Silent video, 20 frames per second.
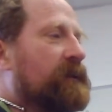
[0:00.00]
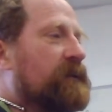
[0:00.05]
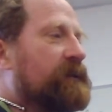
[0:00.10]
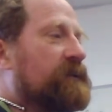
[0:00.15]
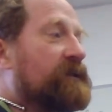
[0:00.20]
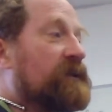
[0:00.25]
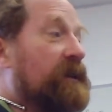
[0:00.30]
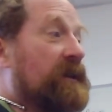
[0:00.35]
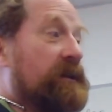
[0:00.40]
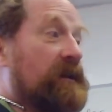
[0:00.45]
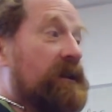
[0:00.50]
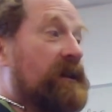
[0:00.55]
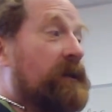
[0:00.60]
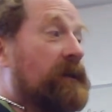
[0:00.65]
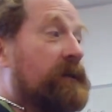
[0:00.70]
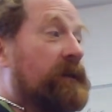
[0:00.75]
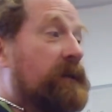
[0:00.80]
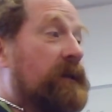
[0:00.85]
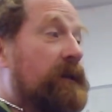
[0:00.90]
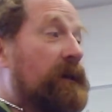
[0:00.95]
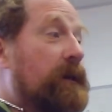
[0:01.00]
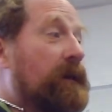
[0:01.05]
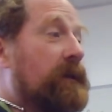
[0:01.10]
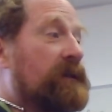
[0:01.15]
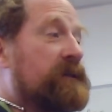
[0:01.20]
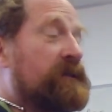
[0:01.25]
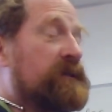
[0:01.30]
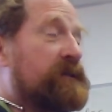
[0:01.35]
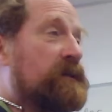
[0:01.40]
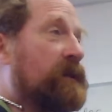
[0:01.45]
So I think
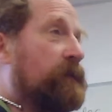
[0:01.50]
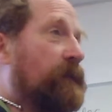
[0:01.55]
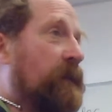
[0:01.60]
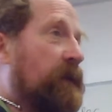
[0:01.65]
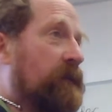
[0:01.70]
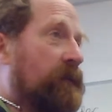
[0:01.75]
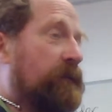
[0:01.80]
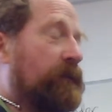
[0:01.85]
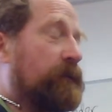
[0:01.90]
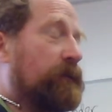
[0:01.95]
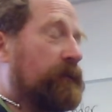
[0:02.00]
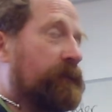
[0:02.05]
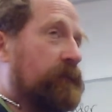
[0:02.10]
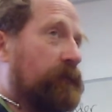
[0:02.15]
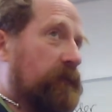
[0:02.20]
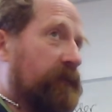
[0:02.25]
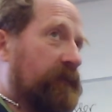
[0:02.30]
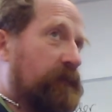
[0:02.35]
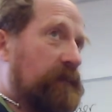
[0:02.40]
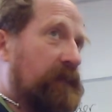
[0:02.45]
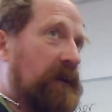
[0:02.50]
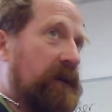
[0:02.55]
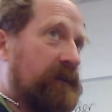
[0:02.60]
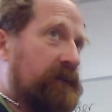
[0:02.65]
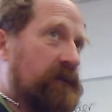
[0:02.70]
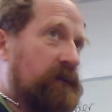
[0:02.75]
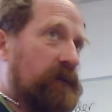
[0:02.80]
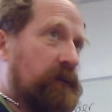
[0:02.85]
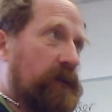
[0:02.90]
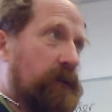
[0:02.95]
there's still about 3 or 4 of them
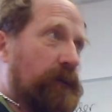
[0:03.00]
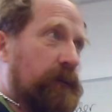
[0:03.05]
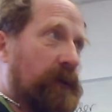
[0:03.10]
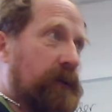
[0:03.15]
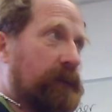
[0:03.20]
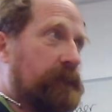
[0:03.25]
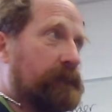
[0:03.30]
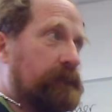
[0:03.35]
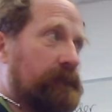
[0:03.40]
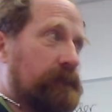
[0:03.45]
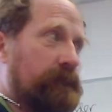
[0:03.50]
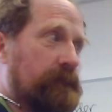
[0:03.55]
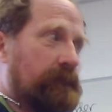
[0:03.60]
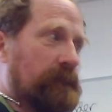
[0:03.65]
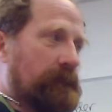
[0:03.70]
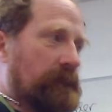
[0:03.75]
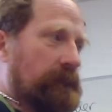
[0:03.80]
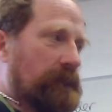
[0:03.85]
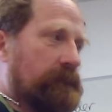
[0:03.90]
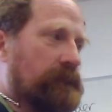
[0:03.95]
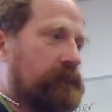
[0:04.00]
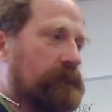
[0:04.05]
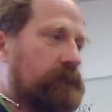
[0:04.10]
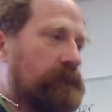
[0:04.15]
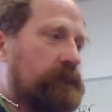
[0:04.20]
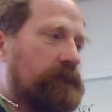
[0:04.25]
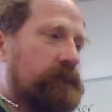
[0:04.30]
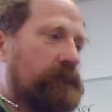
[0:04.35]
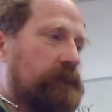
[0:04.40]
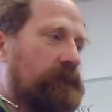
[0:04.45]
left going.
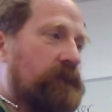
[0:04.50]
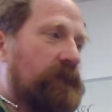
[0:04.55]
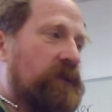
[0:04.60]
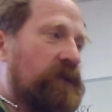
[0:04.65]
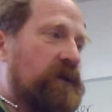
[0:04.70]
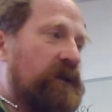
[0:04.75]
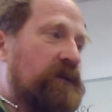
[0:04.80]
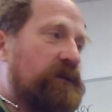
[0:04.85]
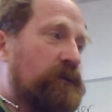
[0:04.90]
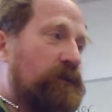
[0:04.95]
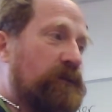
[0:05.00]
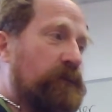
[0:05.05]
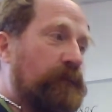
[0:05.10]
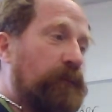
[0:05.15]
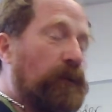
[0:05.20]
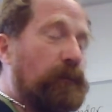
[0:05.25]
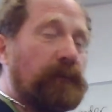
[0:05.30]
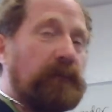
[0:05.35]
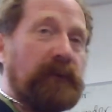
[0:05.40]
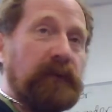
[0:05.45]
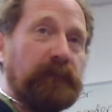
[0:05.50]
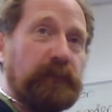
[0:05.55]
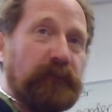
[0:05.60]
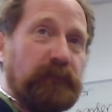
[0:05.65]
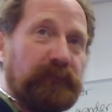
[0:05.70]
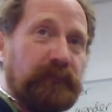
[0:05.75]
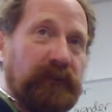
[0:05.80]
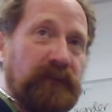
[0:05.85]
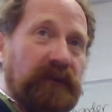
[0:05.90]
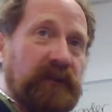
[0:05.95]
It's not a popular
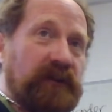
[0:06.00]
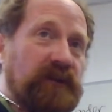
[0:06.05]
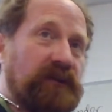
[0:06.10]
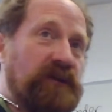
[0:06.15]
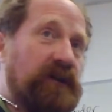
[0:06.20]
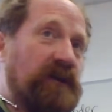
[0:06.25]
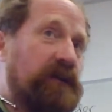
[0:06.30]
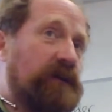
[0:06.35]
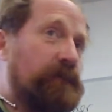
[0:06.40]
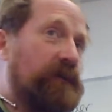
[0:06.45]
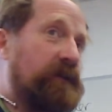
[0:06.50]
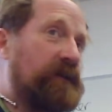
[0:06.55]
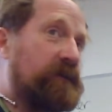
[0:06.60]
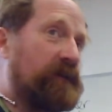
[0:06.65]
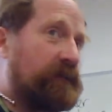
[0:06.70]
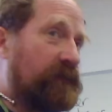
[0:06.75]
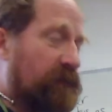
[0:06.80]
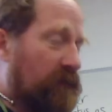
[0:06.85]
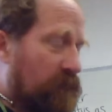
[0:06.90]
movement these days. There's a